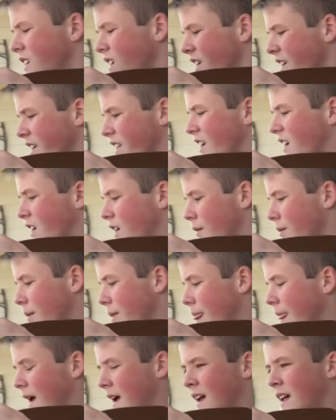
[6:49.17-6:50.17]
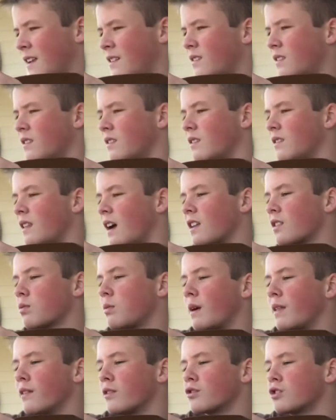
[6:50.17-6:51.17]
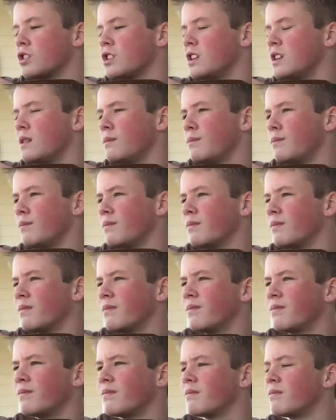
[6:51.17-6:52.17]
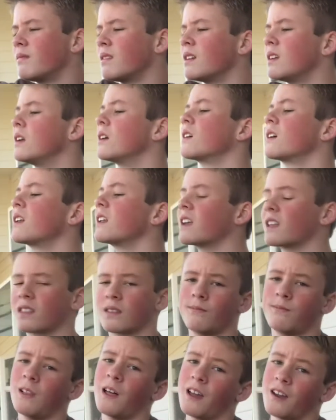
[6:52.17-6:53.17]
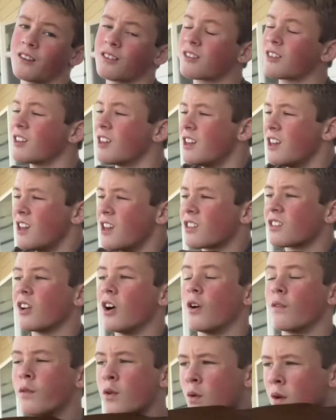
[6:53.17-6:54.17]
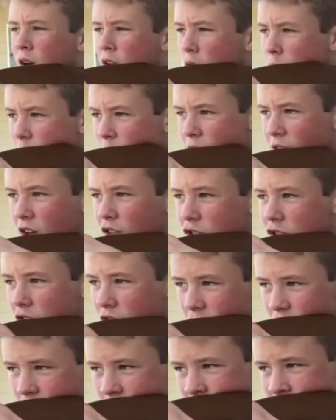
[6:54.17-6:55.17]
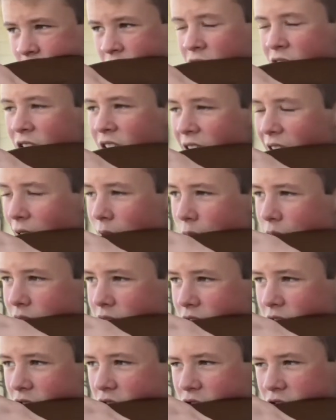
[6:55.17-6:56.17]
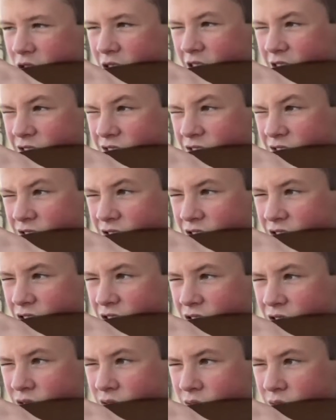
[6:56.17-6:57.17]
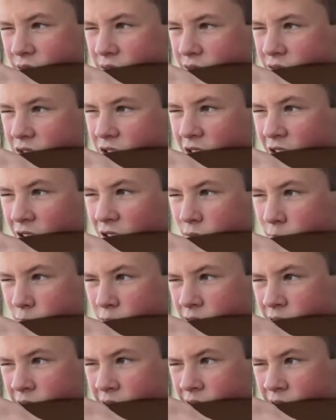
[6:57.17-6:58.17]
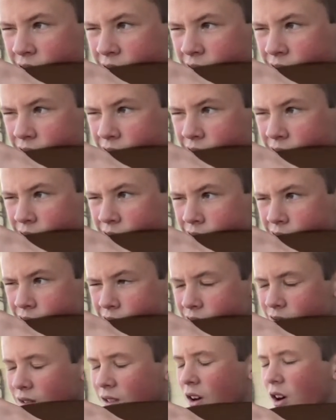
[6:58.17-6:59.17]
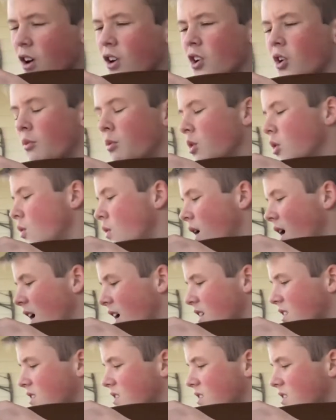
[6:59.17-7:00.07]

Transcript: You know, and that's why they're cheap. You're gonna get some flyers. So if you want to go professional, I would suggest go with JSB or RWS